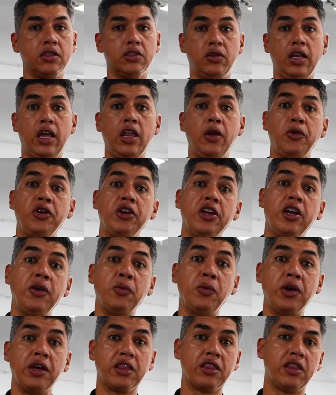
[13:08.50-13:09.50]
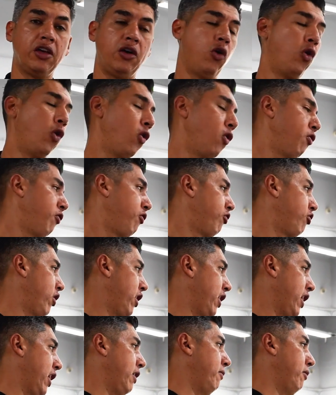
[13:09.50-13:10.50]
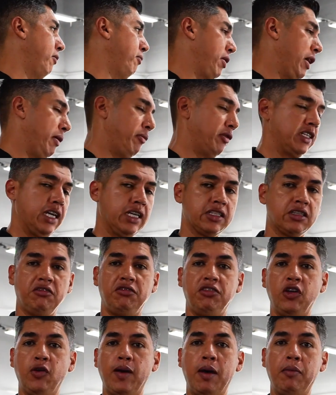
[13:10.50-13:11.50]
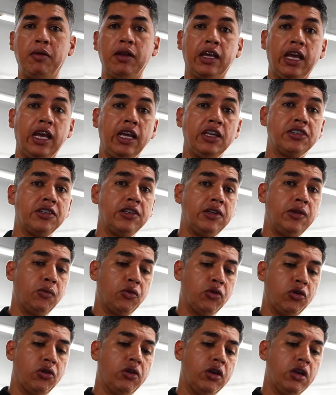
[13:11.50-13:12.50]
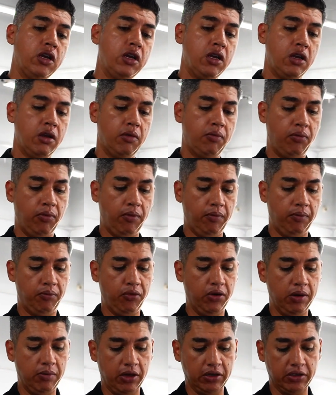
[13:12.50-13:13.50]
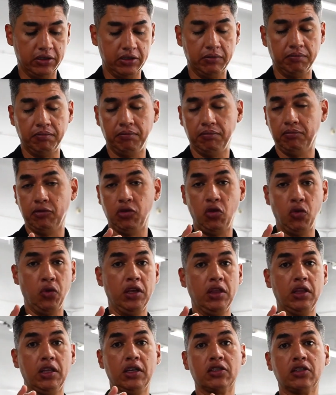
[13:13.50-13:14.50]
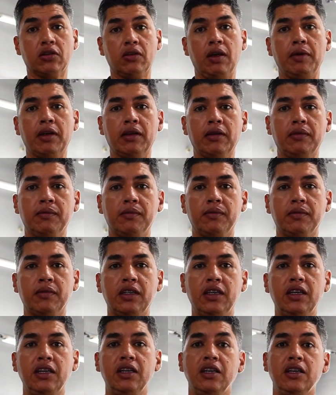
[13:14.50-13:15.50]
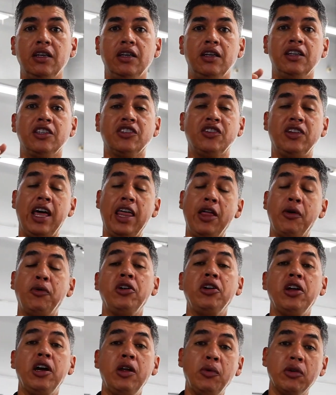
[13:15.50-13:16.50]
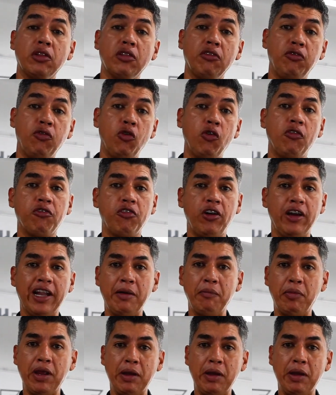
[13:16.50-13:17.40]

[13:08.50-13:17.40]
So now that we're done with the whole front end paint protection film application, we're pretty much doing the ceramic. So now that we're done with the full front end